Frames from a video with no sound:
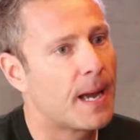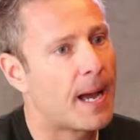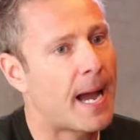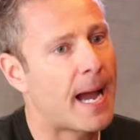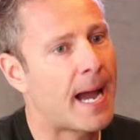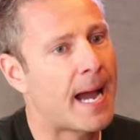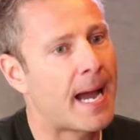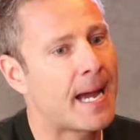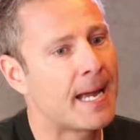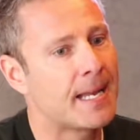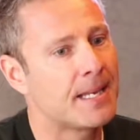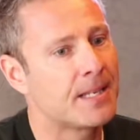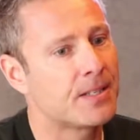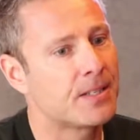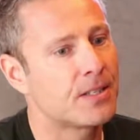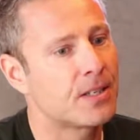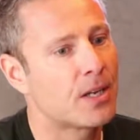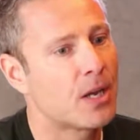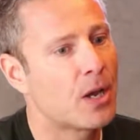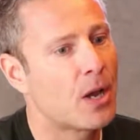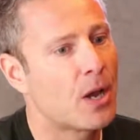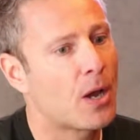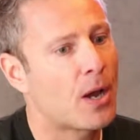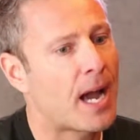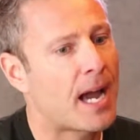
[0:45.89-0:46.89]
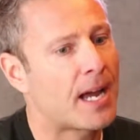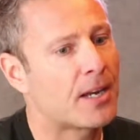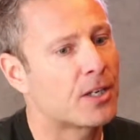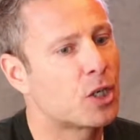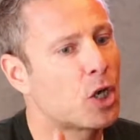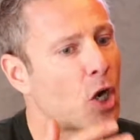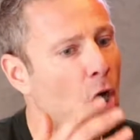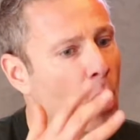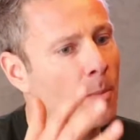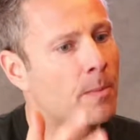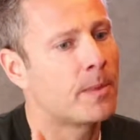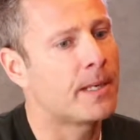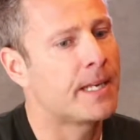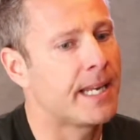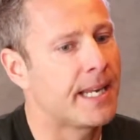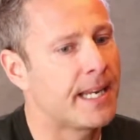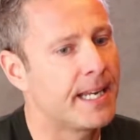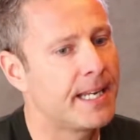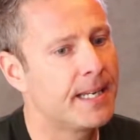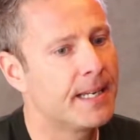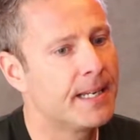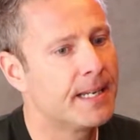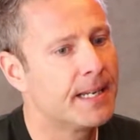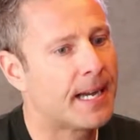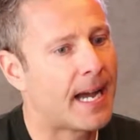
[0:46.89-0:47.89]
and
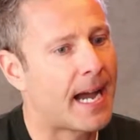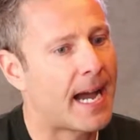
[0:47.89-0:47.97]
comedy,